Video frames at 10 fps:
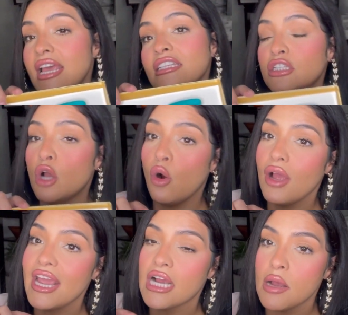So
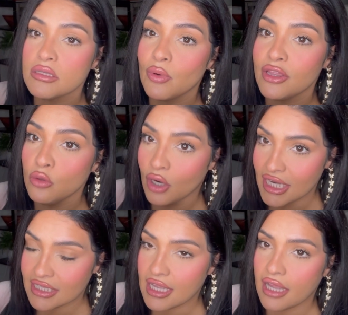it comes with
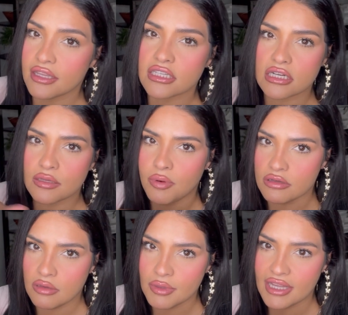Nolita. These are
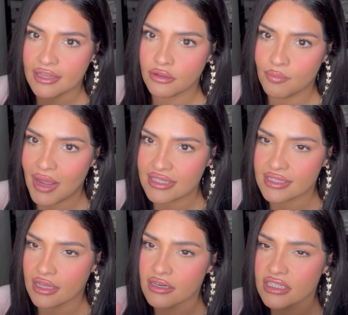supposedly like their best
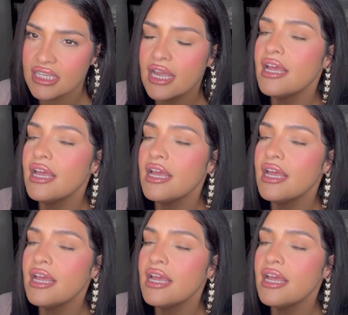sellers.